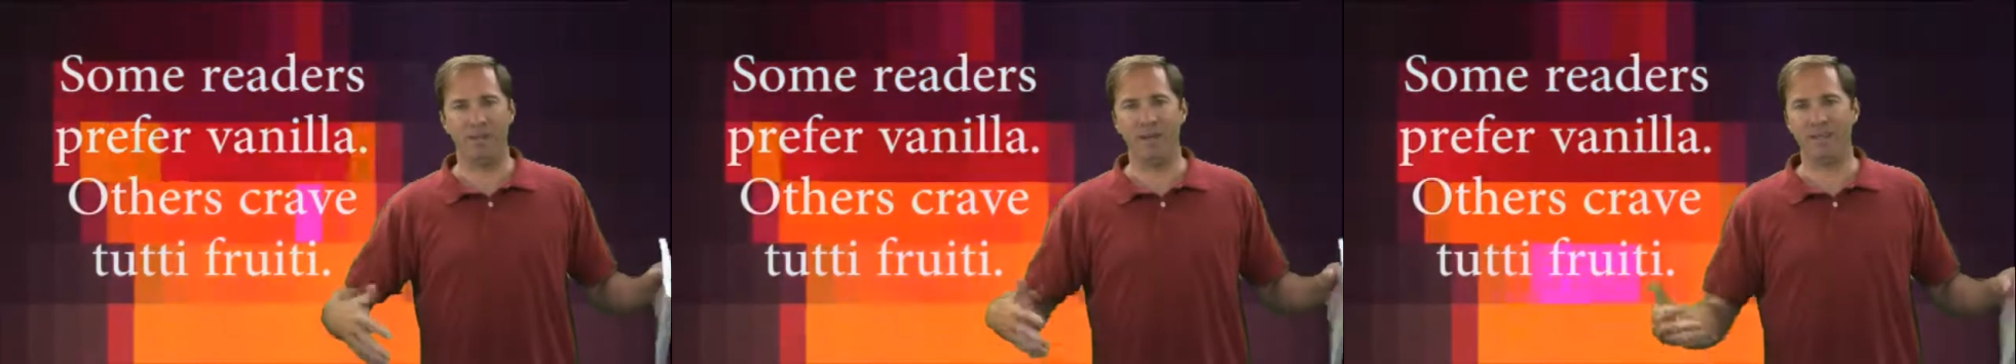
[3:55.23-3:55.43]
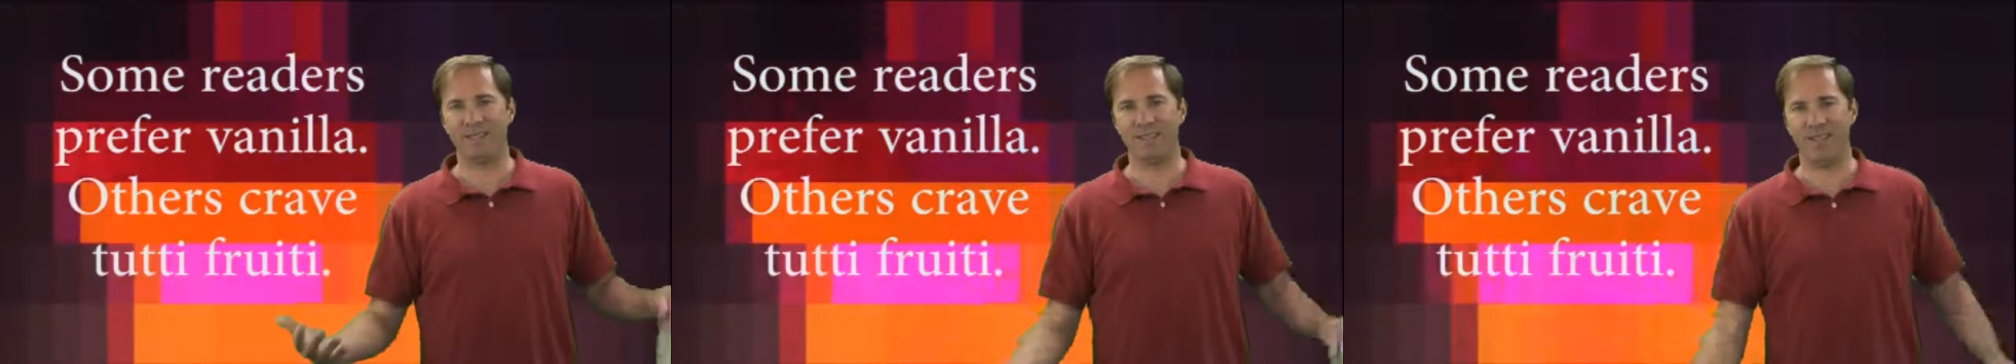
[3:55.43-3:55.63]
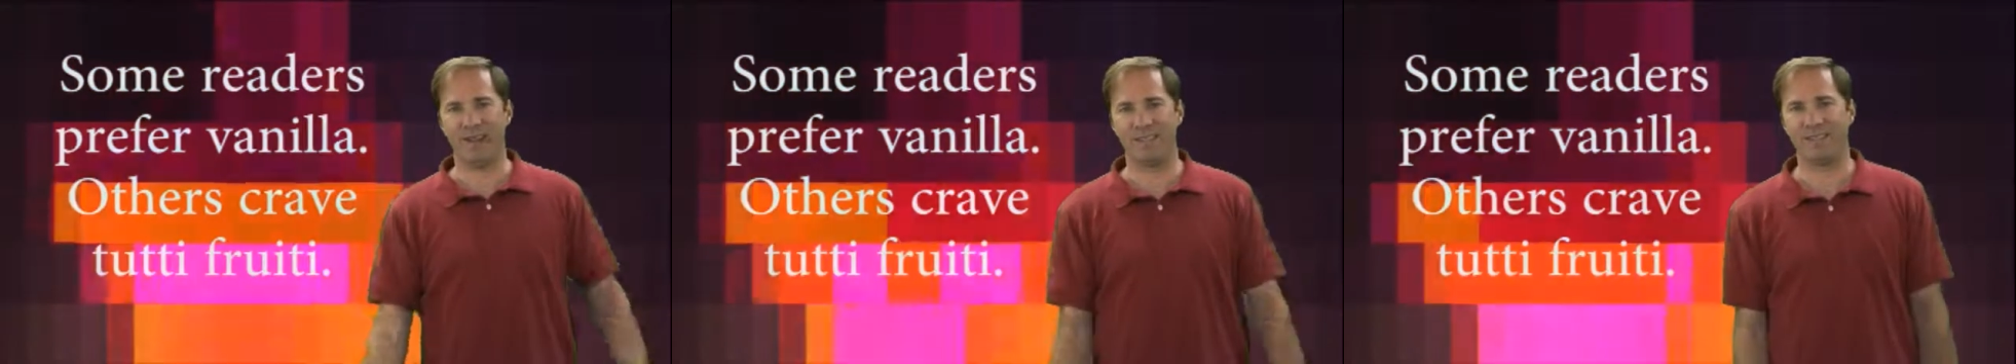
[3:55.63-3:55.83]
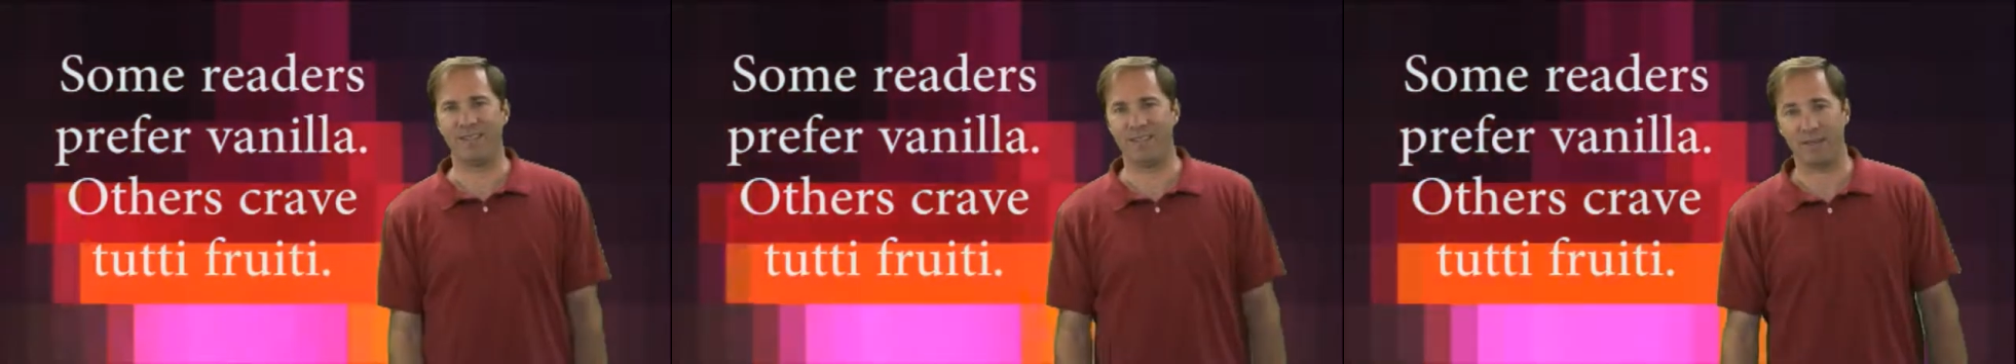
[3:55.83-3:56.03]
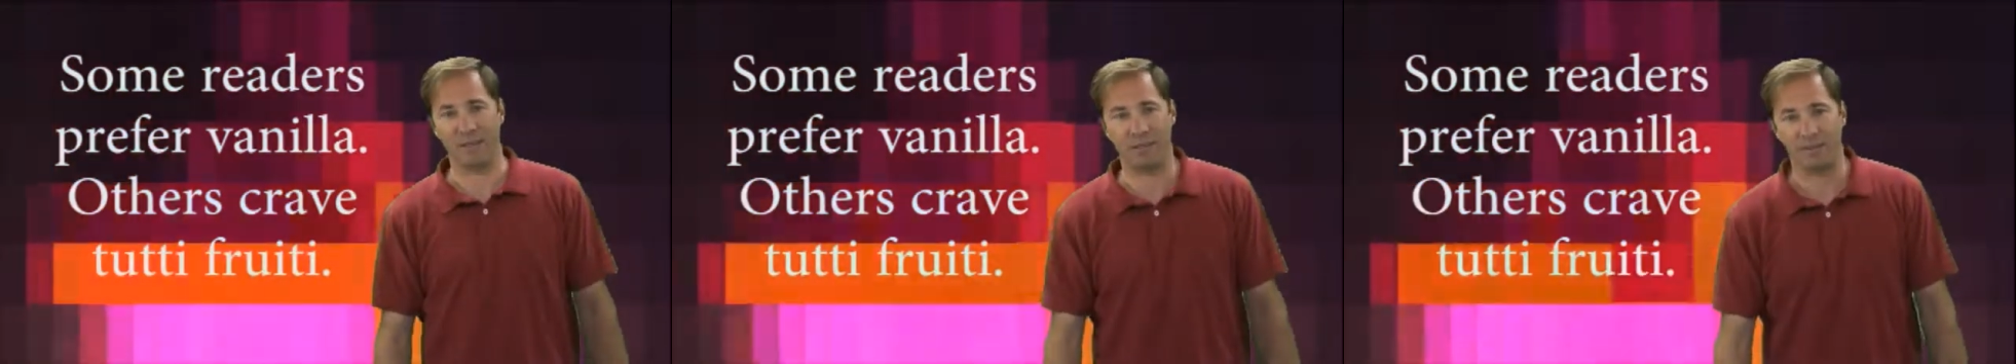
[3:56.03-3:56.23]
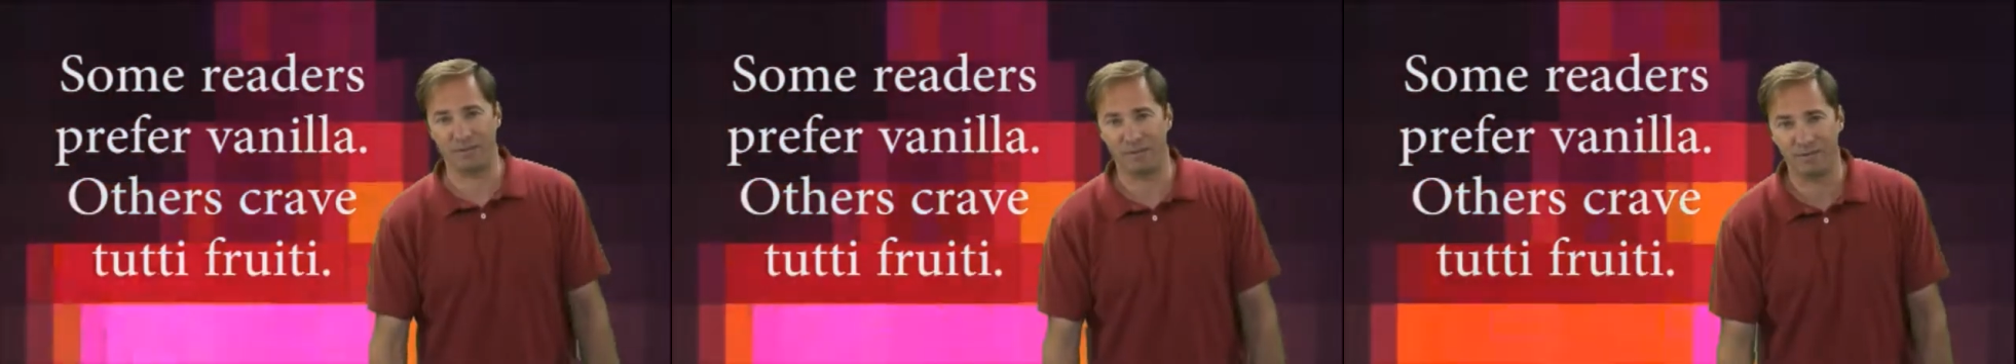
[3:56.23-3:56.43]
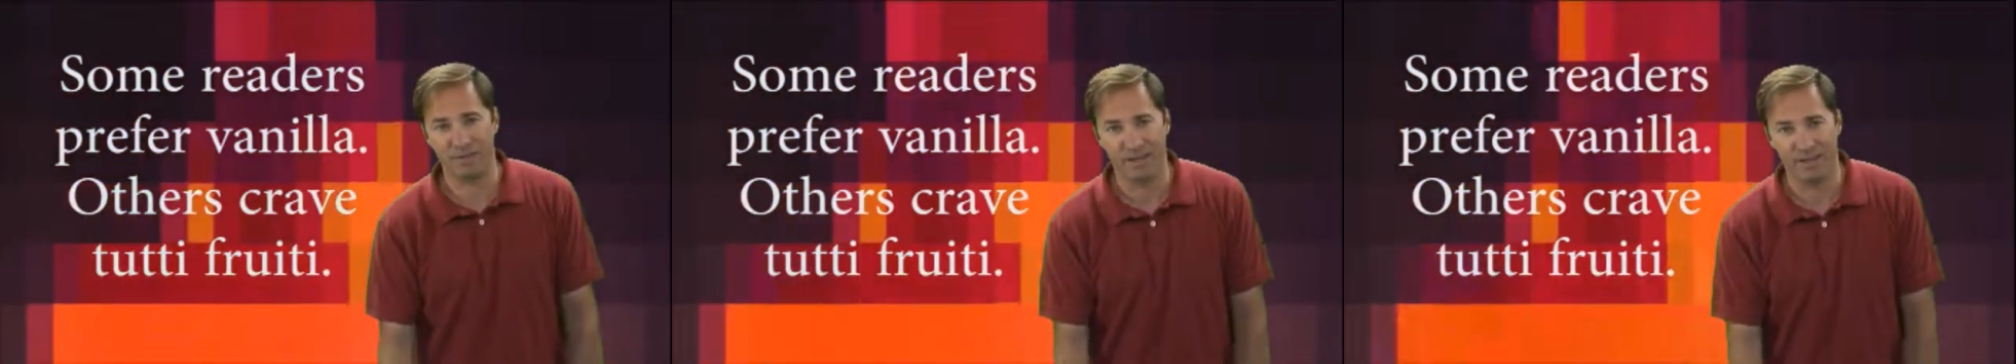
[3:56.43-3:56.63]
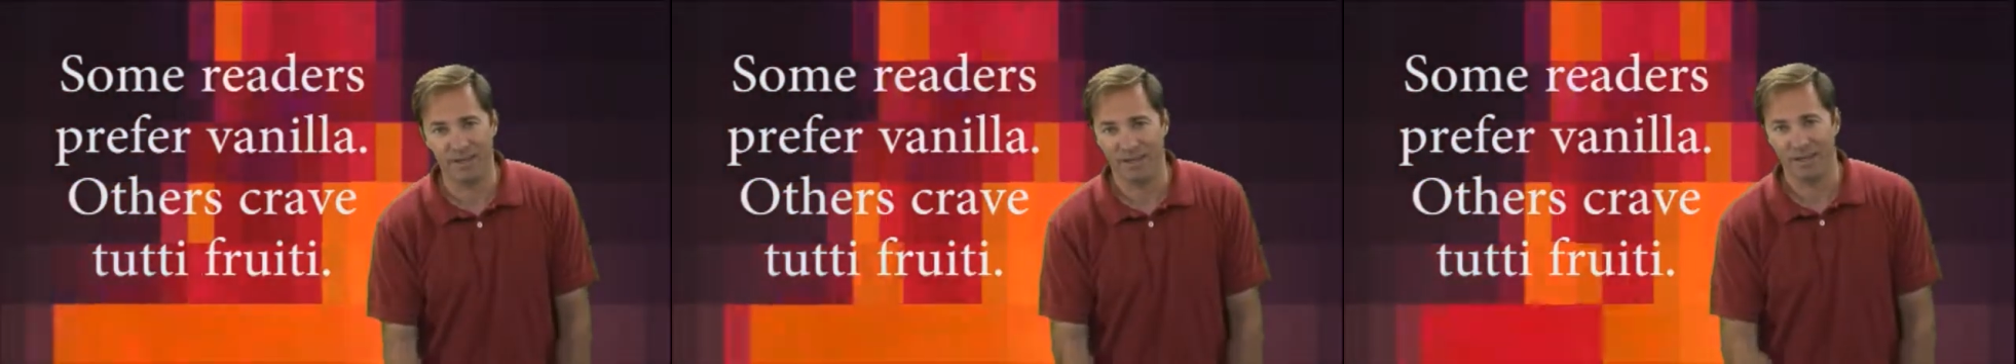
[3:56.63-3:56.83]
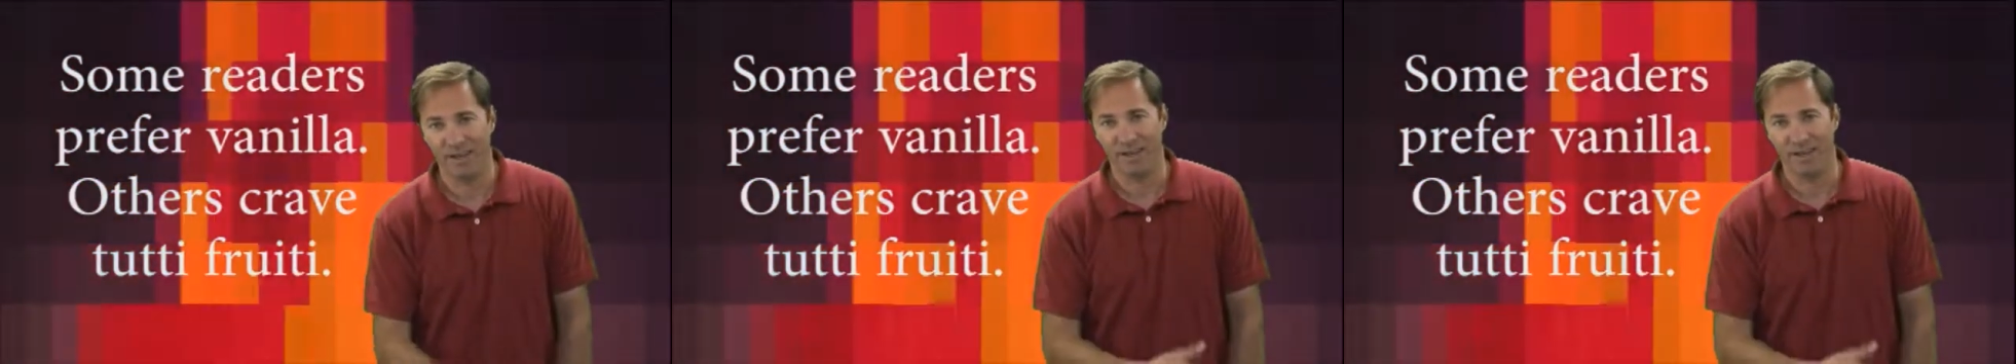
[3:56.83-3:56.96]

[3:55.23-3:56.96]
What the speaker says: big sentences, and you have to read